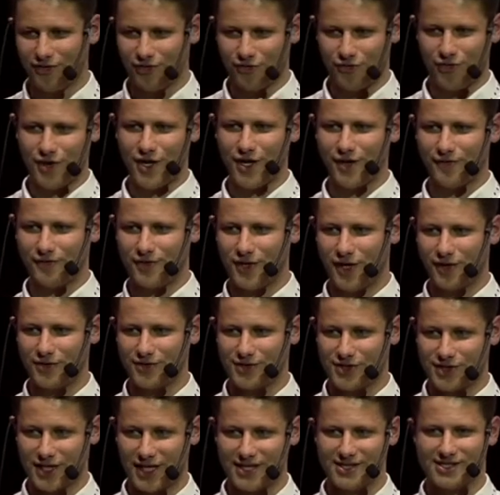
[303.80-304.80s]
three of those
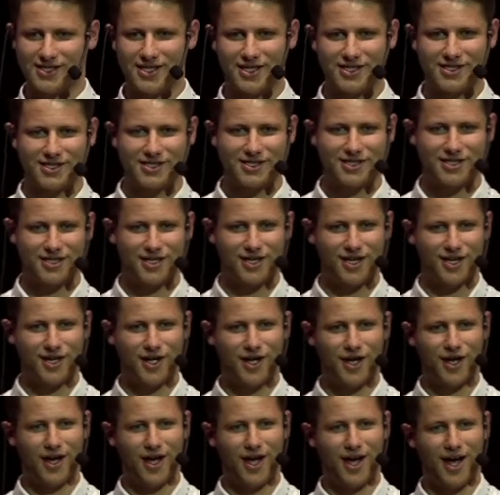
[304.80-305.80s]
senses,
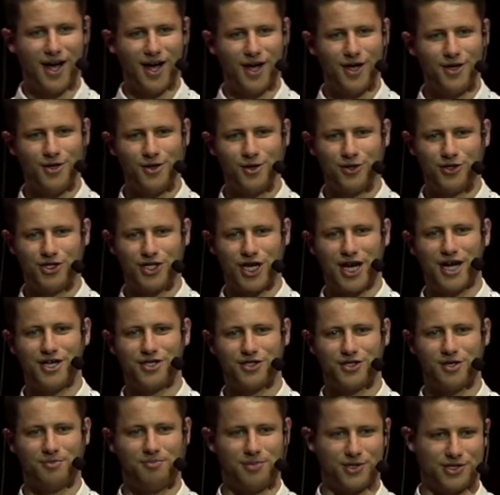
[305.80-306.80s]
you
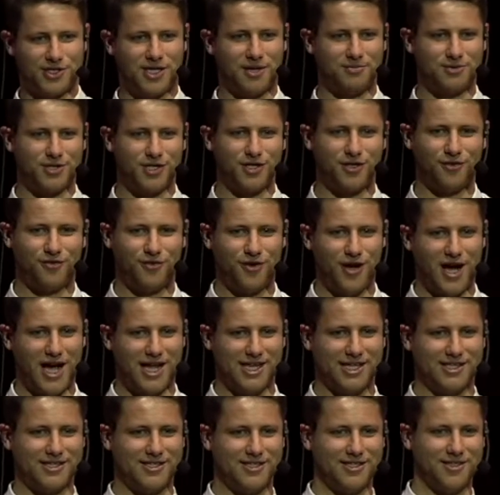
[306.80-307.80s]
change the perception of
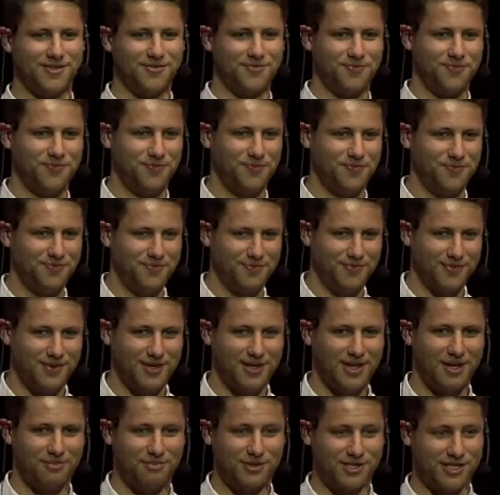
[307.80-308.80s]
reality.
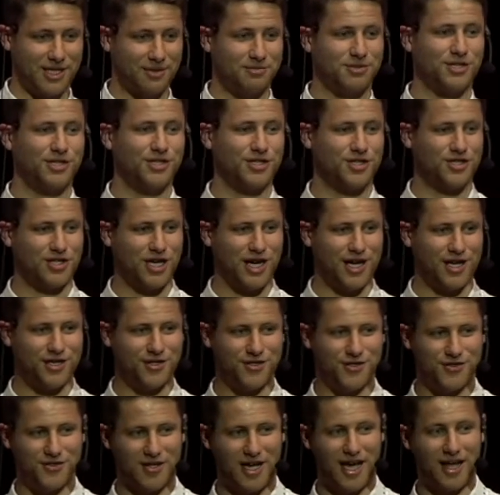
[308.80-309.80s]
The perception is
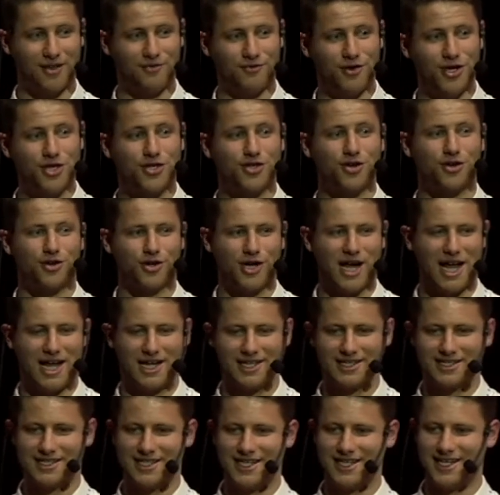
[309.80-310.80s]
changed, and virtual
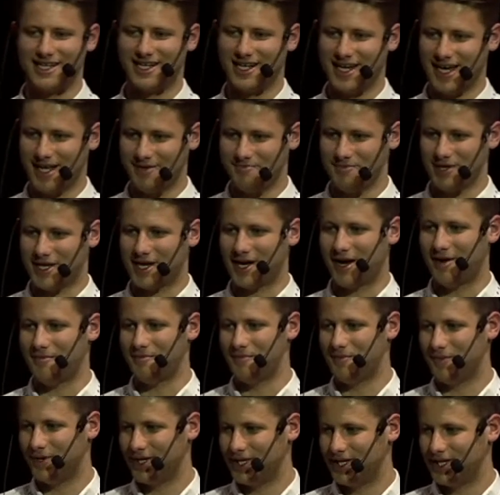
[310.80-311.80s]
reality can
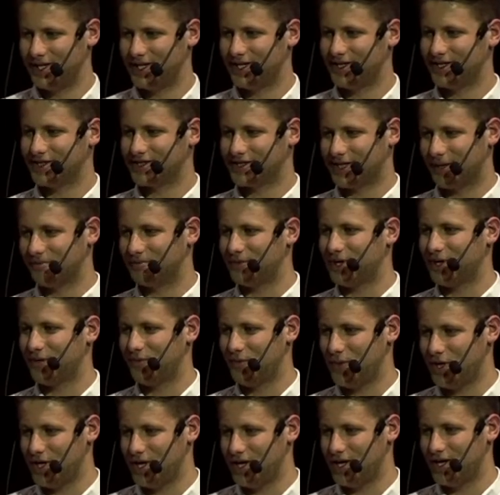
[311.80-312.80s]
become something
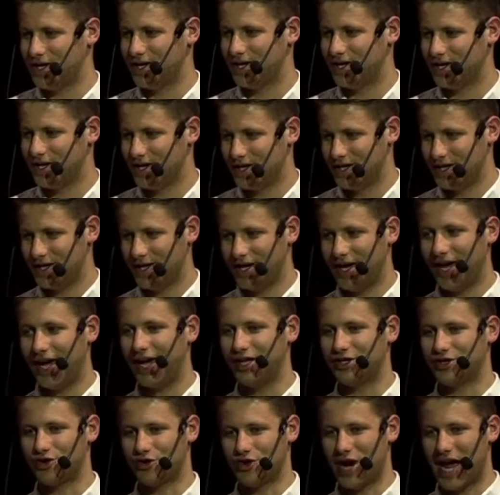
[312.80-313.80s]
we
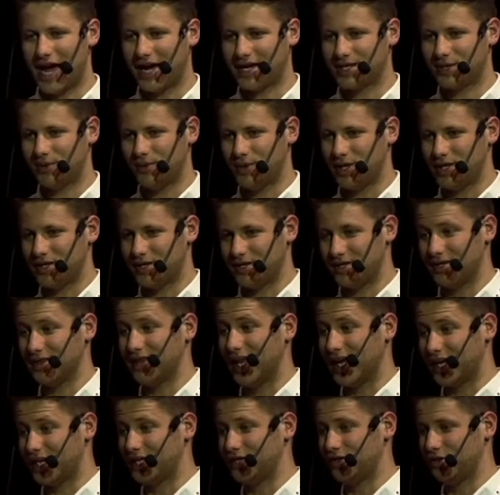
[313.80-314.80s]
interact with
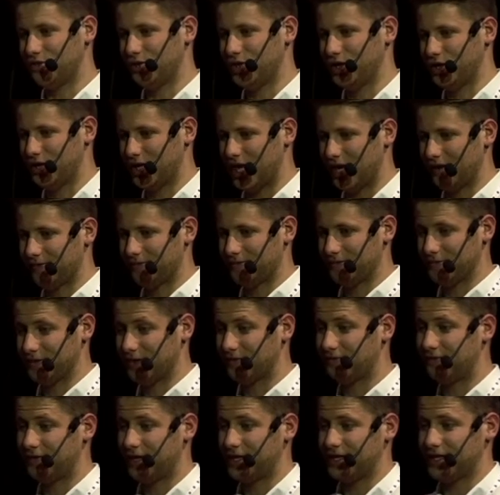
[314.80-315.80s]
like in the real life. The
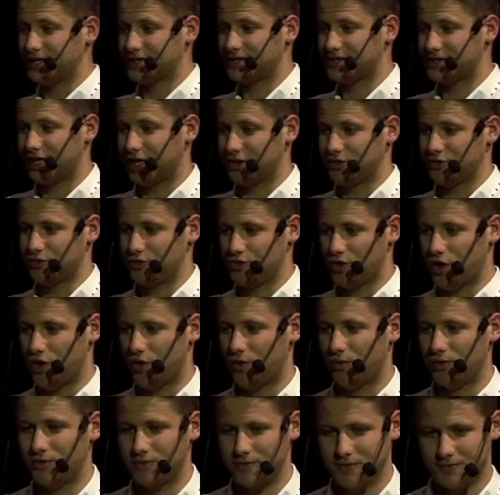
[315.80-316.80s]
feelings start to
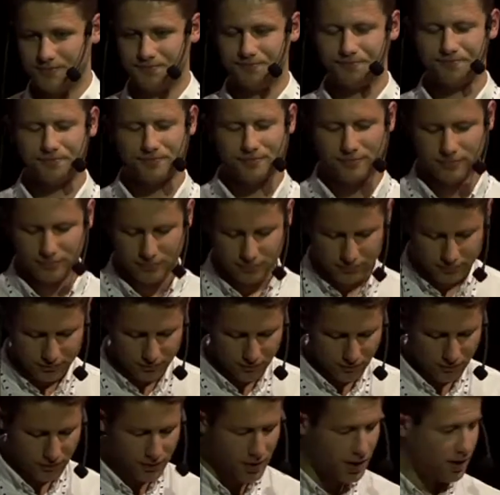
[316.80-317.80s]
grow.
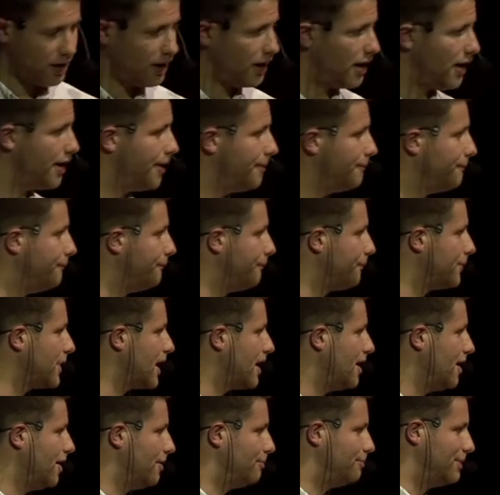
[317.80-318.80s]

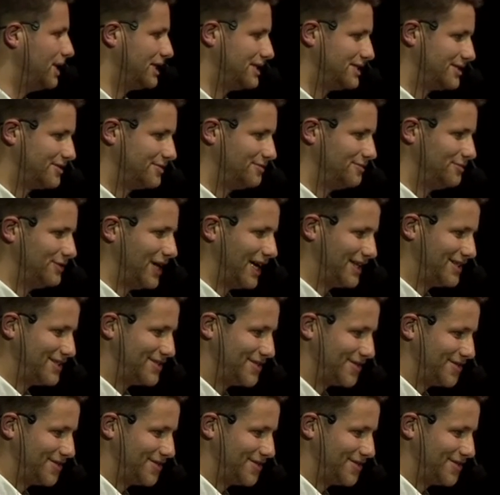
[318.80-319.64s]
But not